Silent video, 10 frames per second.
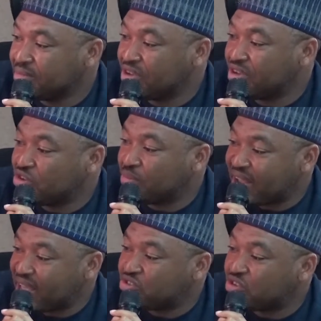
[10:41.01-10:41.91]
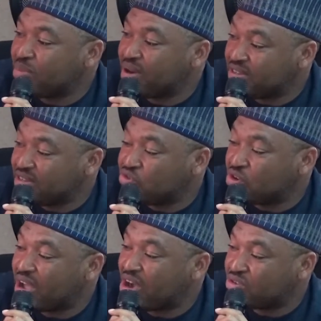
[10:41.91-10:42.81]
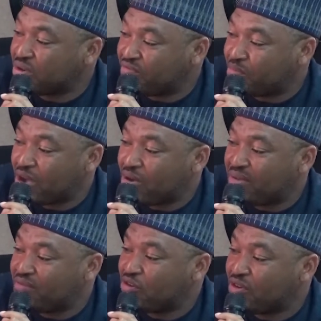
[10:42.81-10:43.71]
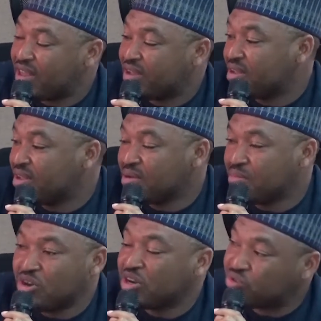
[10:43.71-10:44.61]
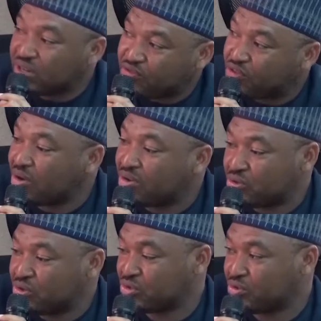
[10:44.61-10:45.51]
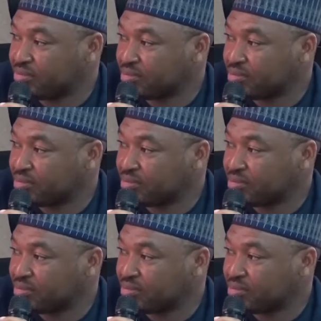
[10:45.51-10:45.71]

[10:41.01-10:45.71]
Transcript: Because sometimes some villages will be out of power for like more than 24 hours also.